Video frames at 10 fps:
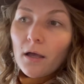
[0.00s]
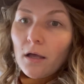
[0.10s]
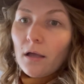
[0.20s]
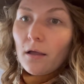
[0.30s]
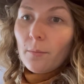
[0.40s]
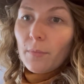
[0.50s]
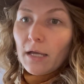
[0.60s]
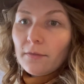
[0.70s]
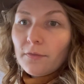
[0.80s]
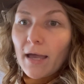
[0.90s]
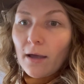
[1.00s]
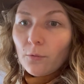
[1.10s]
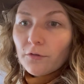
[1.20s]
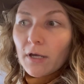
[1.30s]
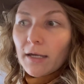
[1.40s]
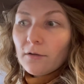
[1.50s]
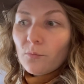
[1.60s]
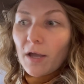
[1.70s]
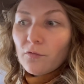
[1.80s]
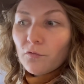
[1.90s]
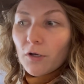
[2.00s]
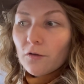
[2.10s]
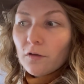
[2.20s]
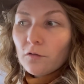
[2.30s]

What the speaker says: And that was kind of my first